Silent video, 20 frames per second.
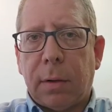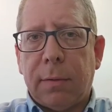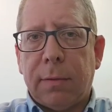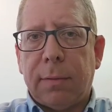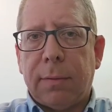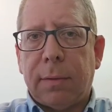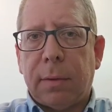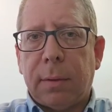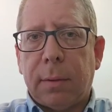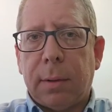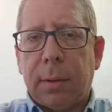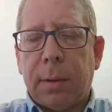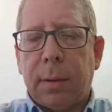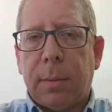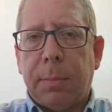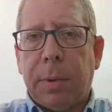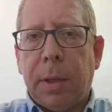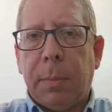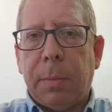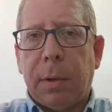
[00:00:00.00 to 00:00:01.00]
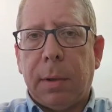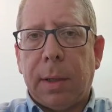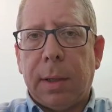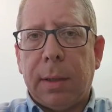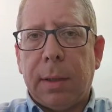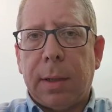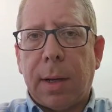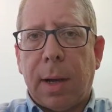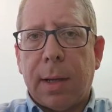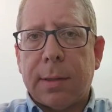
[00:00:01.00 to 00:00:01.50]
of the people
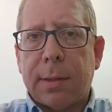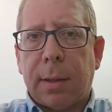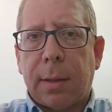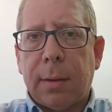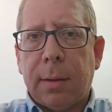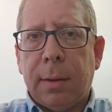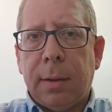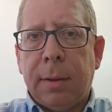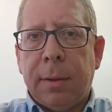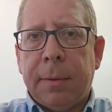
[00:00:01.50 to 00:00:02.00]
in Gaza,